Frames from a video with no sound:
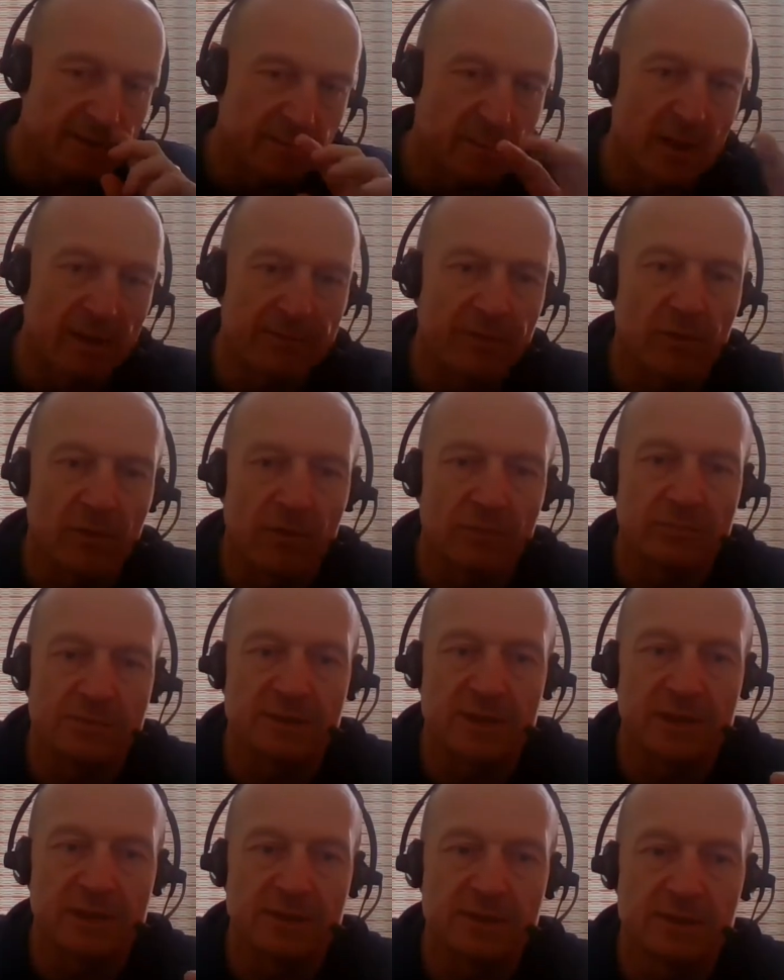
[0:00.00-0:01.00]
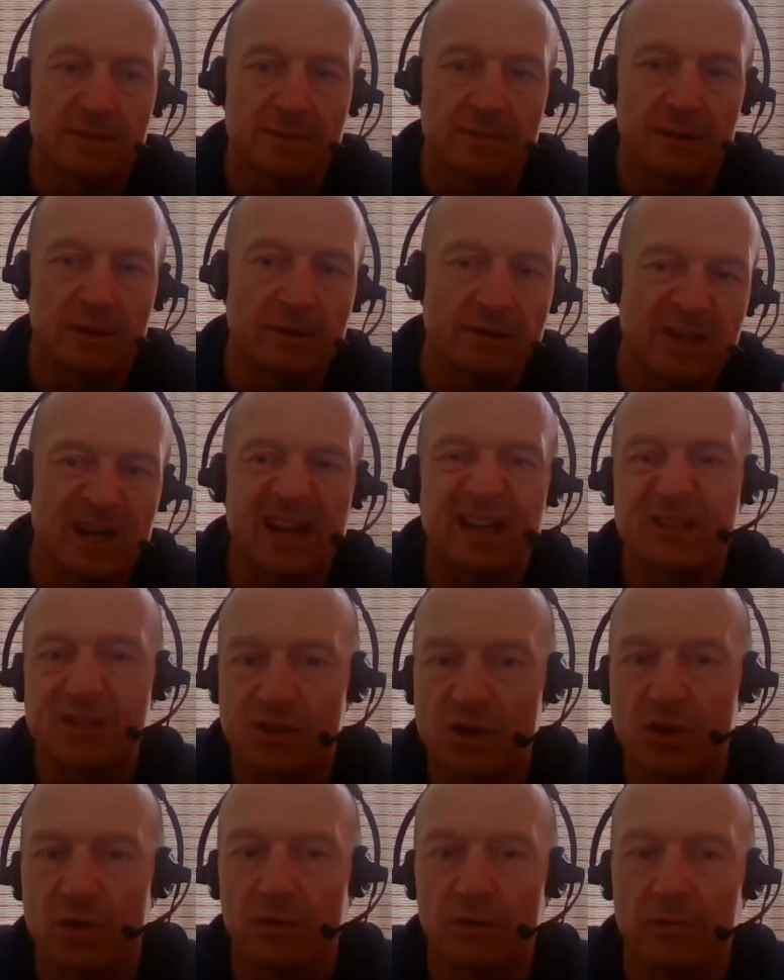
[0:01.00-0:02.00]
platform sits as an
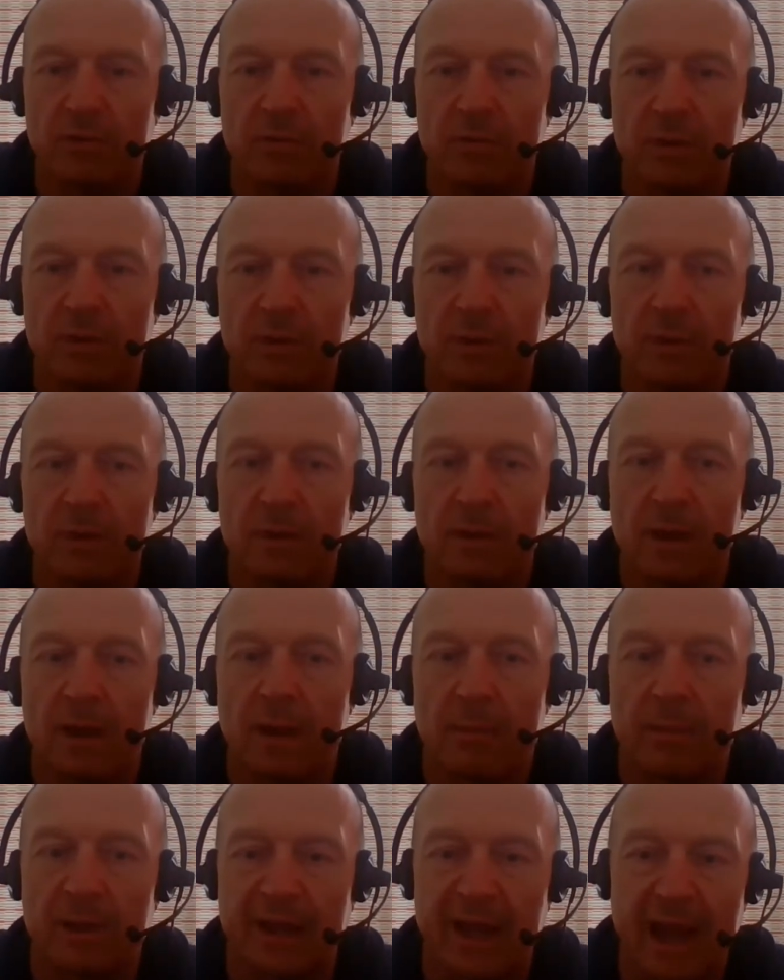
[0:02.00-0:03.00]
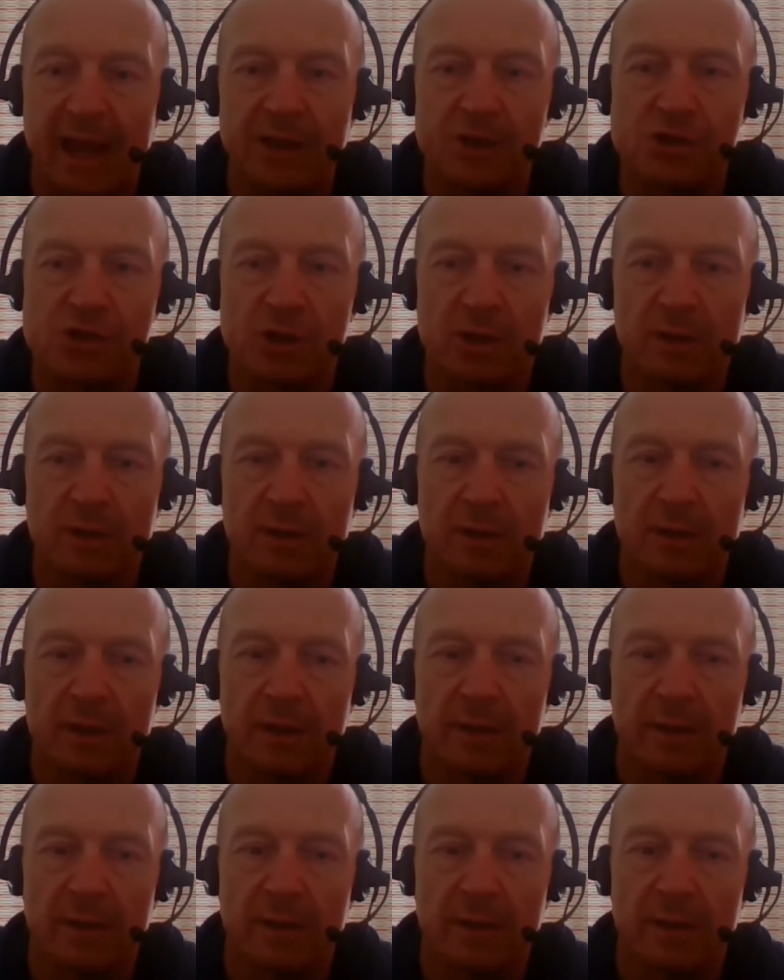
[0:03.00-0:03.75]
external application,